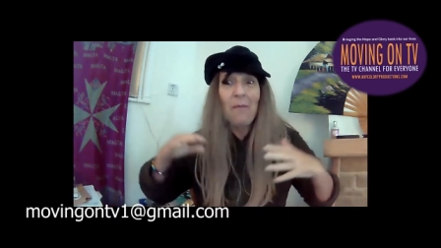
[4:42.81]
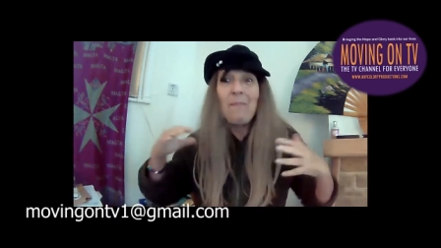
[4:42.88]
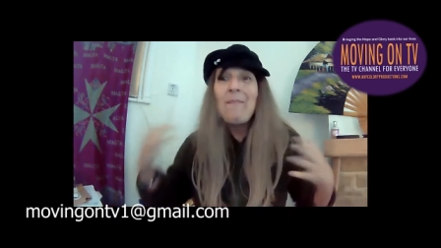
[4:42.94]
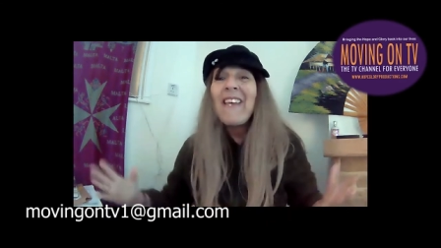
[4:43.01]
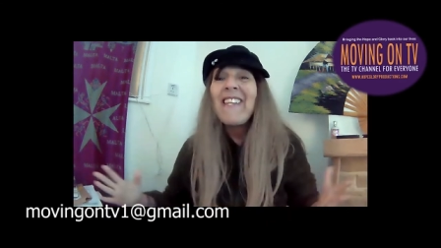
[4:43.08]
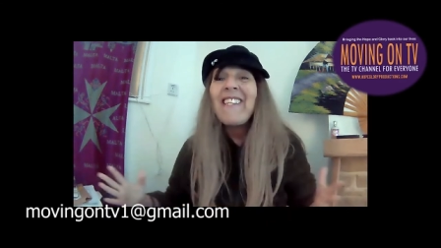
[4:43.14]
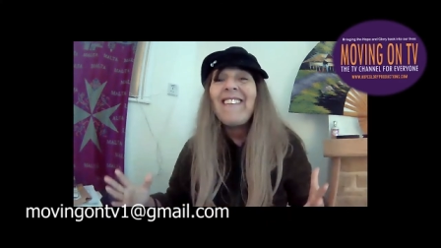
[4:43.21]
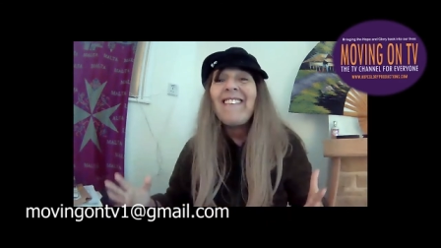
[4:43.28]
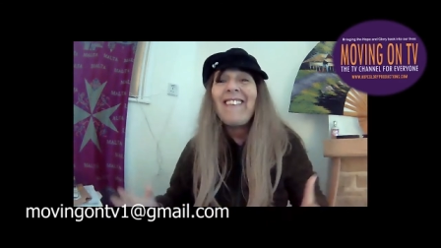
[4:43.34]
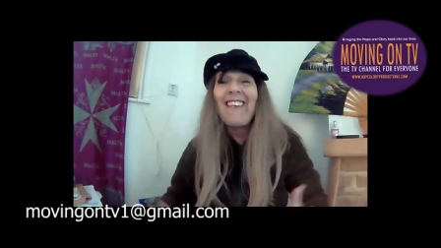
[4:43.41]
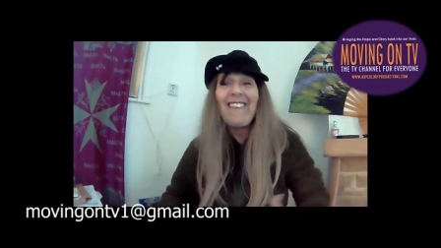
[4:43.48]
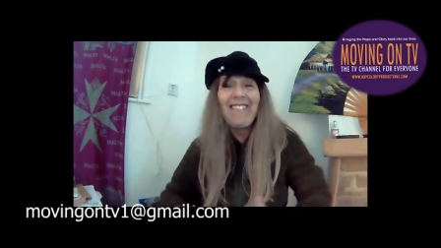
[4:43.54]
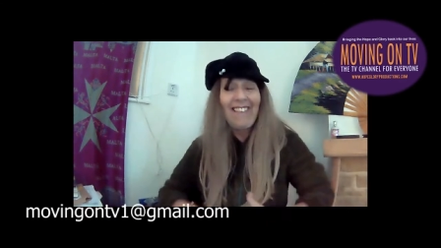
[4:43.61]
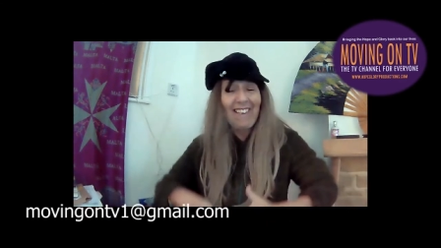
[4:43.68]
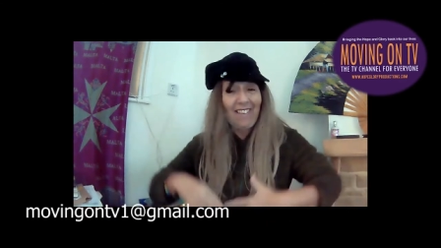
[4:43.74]

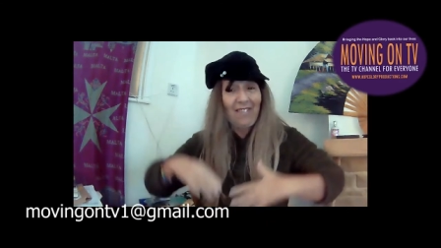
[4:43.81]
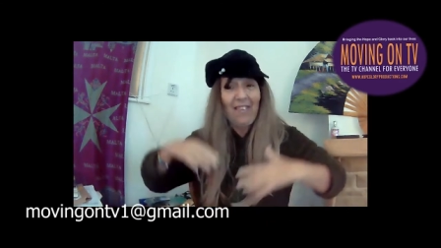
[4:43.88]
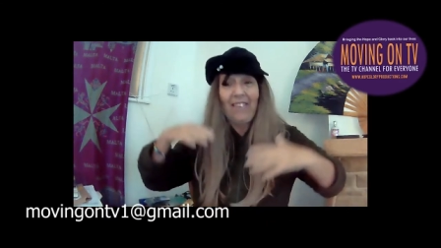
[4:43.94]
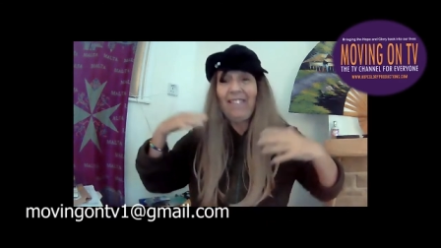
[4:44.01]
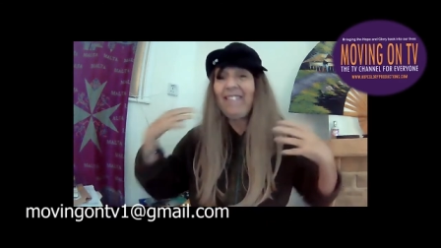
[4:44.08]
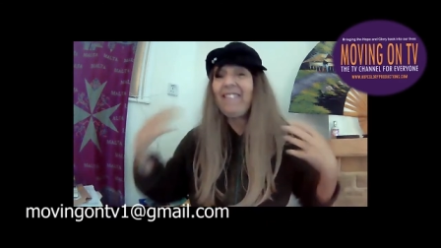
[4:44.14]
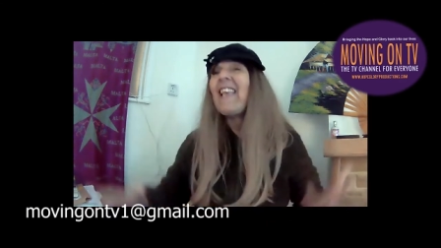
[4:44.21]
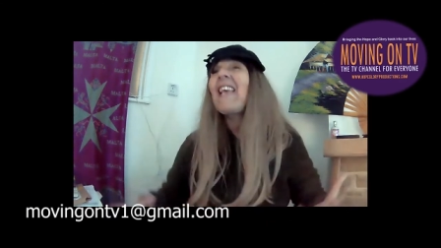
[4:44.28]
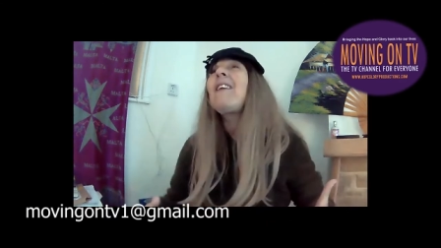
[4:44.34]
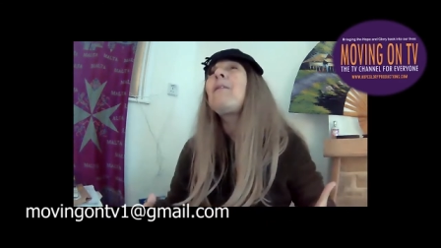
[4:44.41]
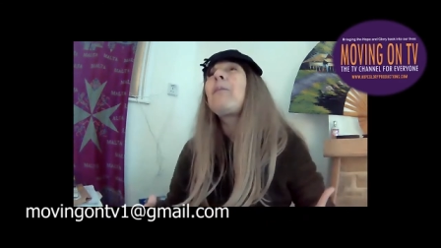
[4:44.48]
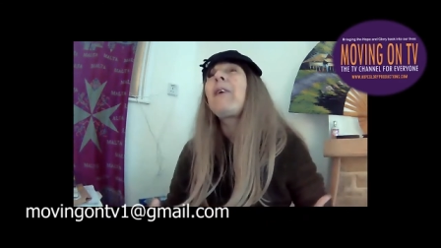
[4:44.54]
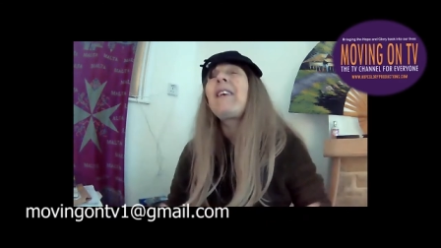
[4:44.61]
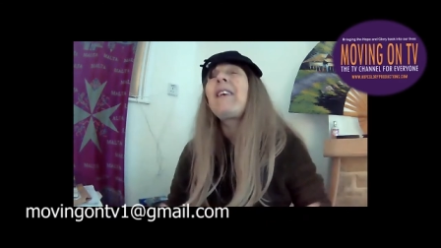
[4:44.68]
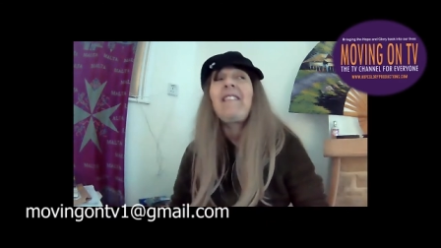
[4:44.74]
meditating and they're
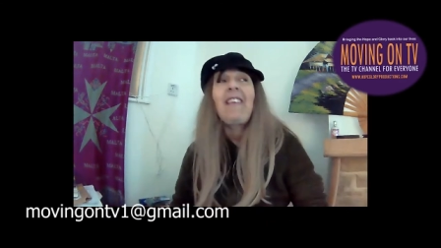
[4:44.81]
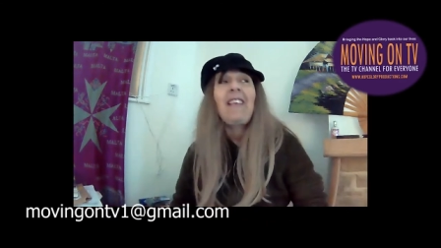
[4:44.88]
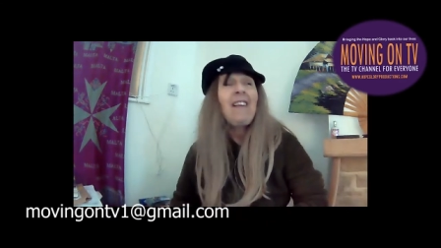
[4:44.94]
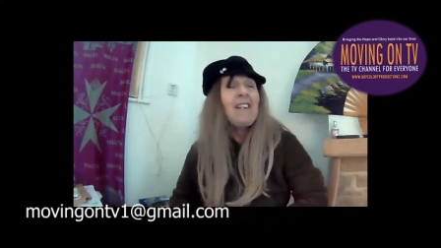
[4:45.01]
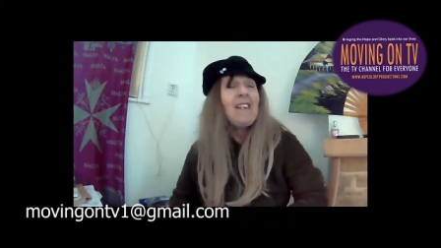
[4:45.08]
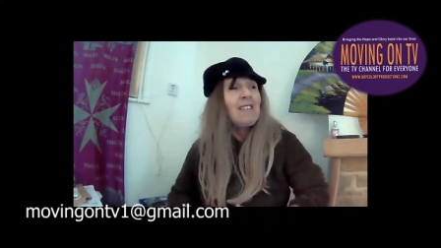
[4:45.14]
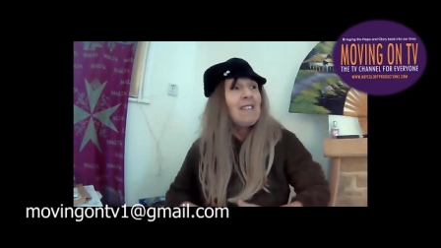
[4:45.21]
celebrating